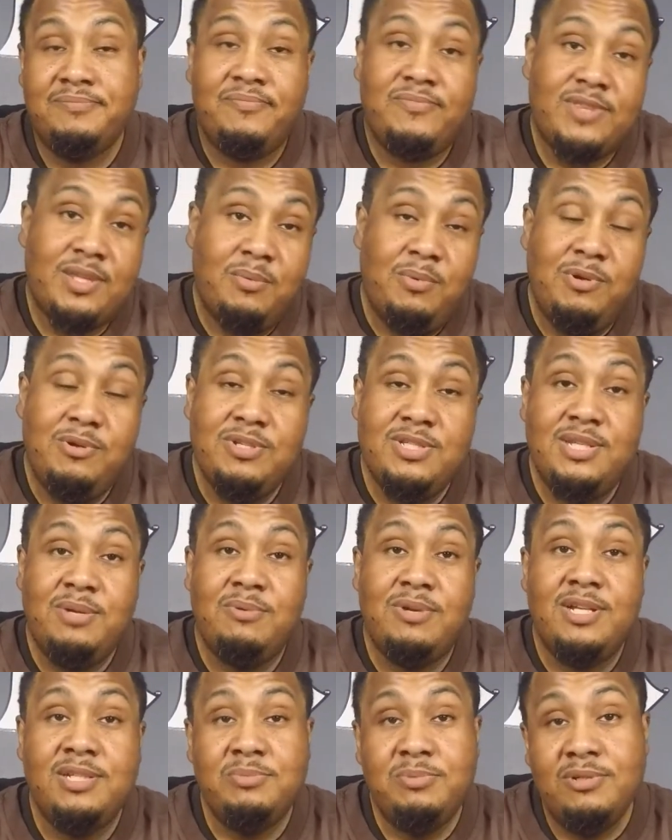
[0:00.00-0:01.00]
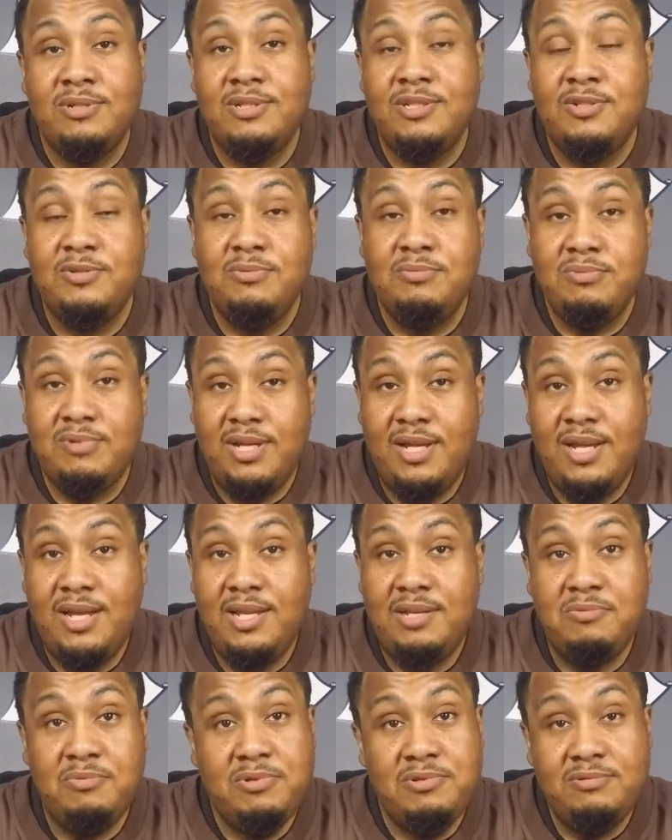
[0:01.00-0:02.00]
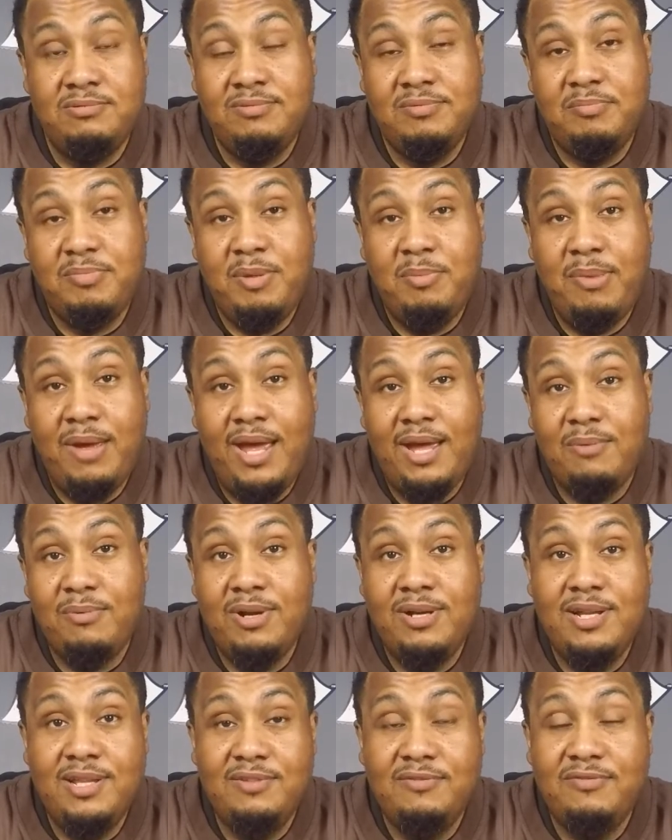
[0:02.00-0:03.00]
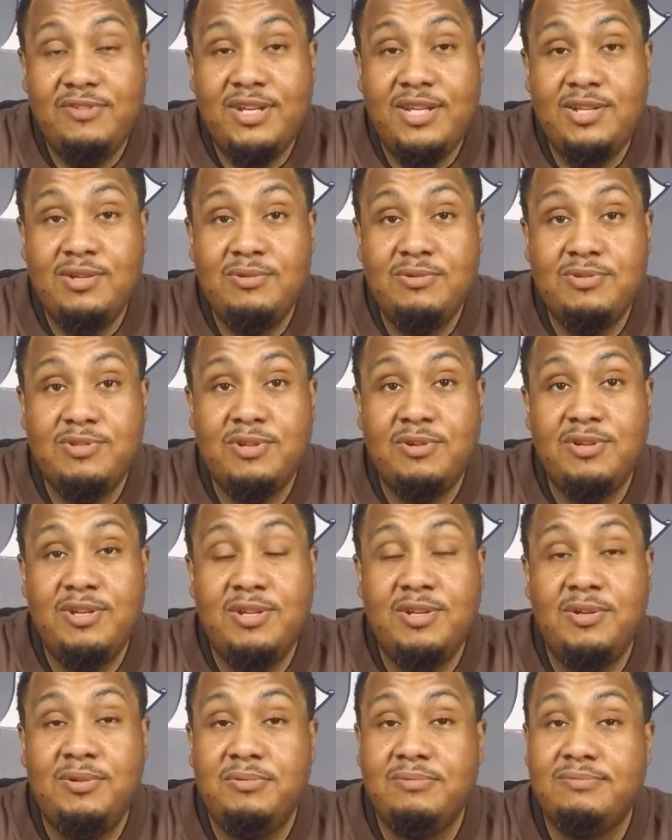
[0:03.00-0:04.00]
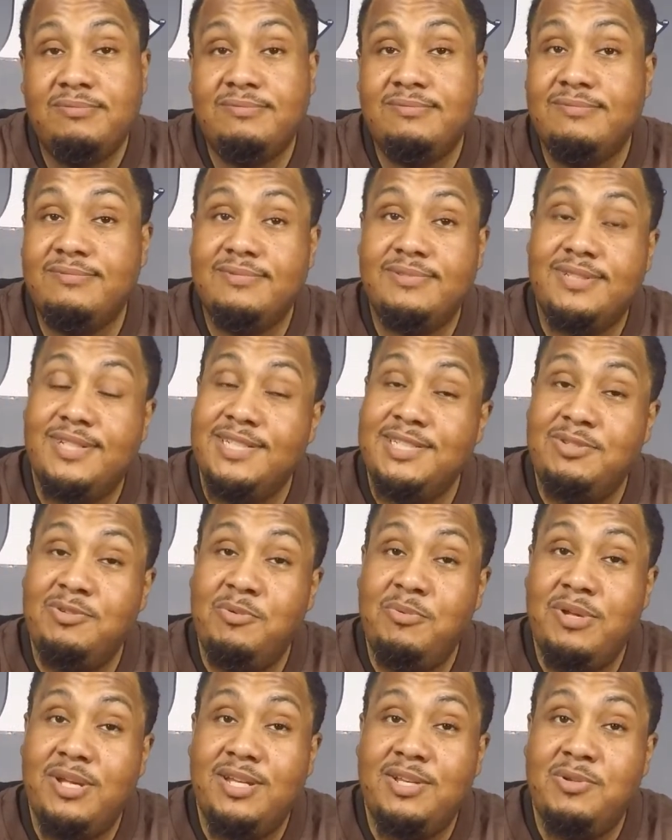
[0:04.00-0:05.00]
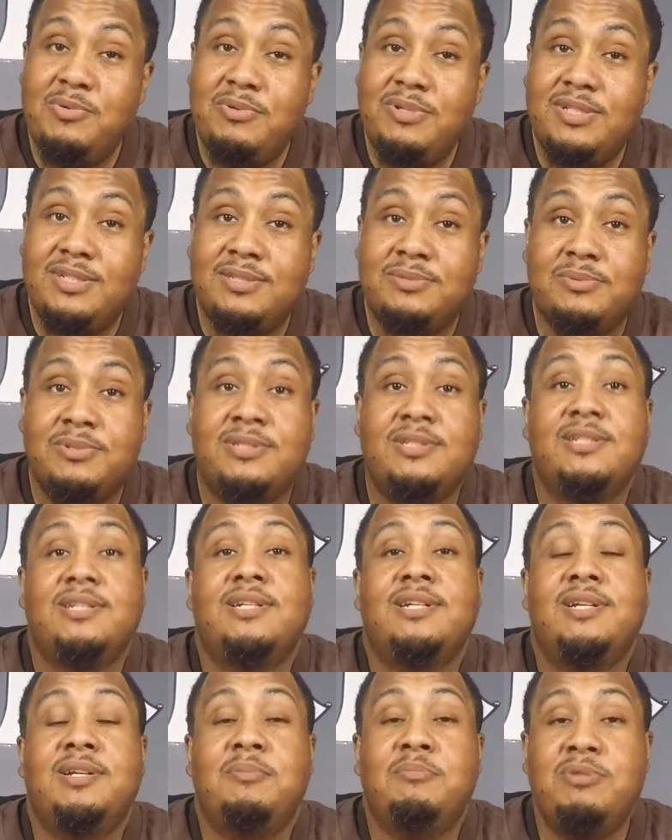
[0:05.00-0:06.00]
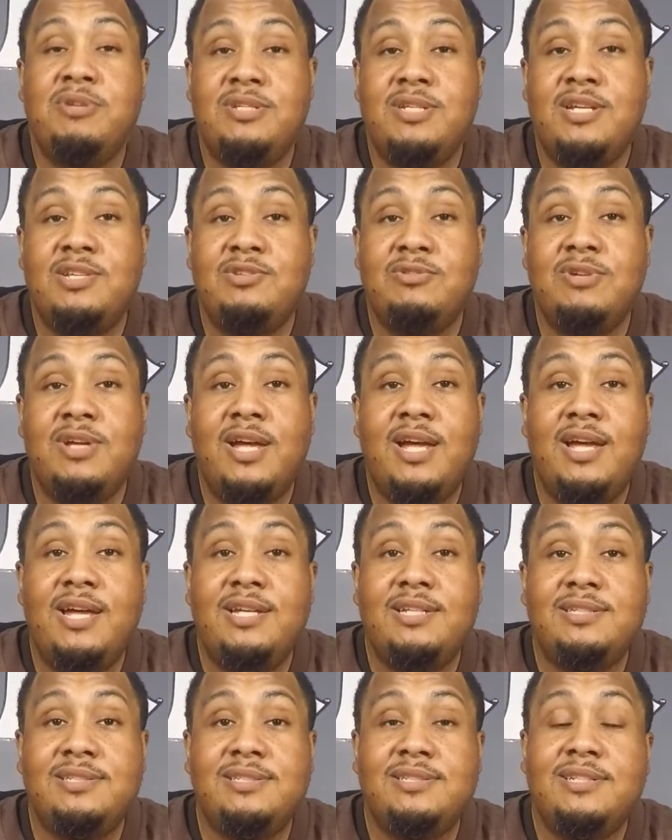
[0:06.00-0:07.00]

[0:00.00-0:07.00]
gonna see what else we're gonna do, and we'll be back with another video. So, you know, let's see what we can do with this one. Appreciate you guys.